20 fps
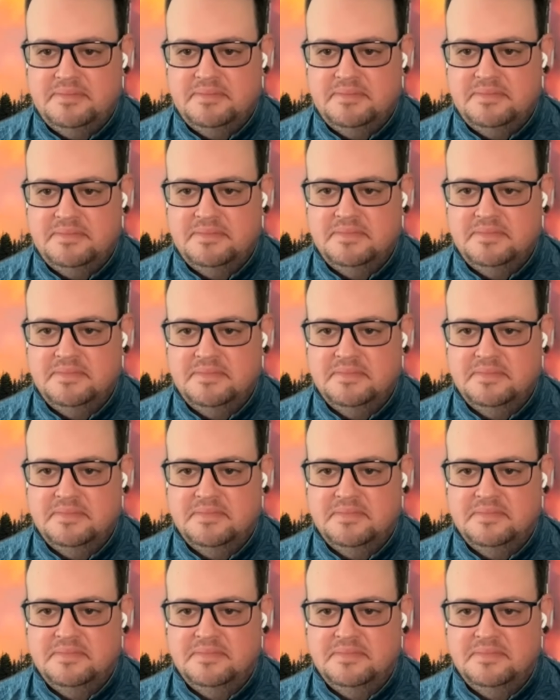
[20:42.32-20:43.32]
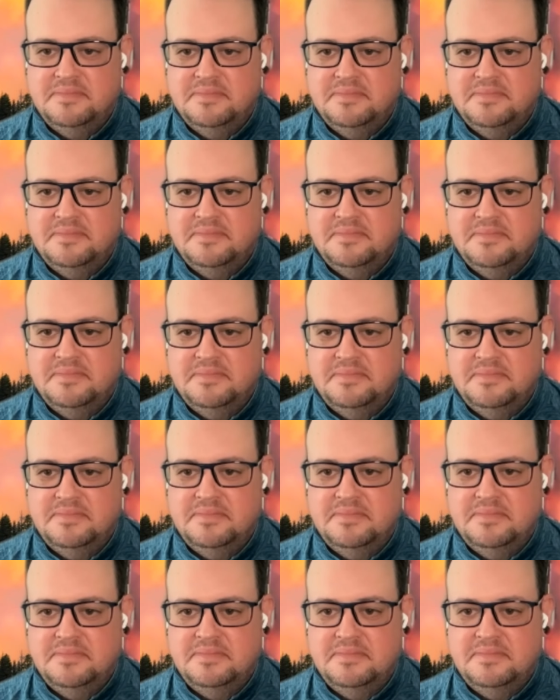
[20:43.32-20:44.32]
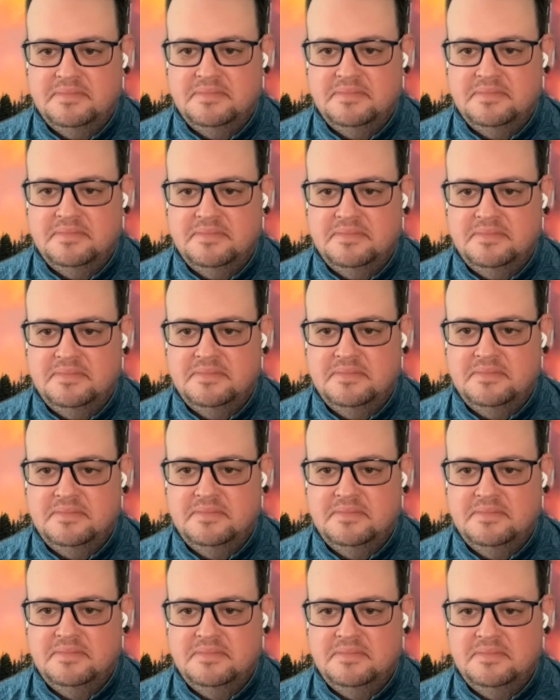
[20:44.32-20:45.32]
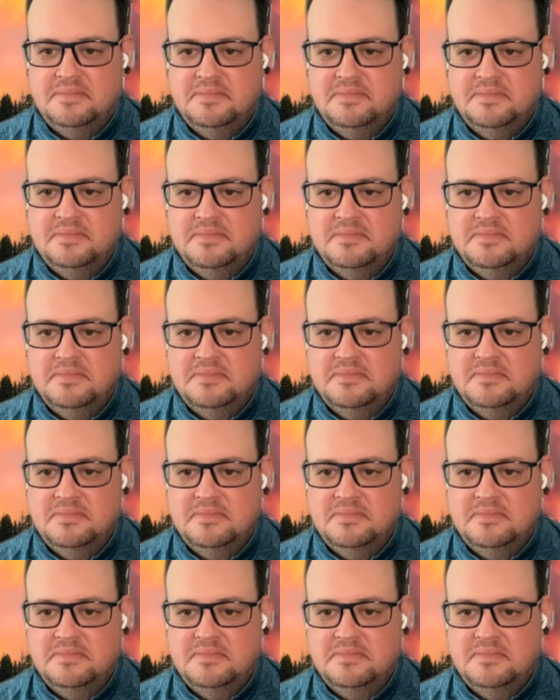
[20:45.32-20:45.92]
(no one is talking)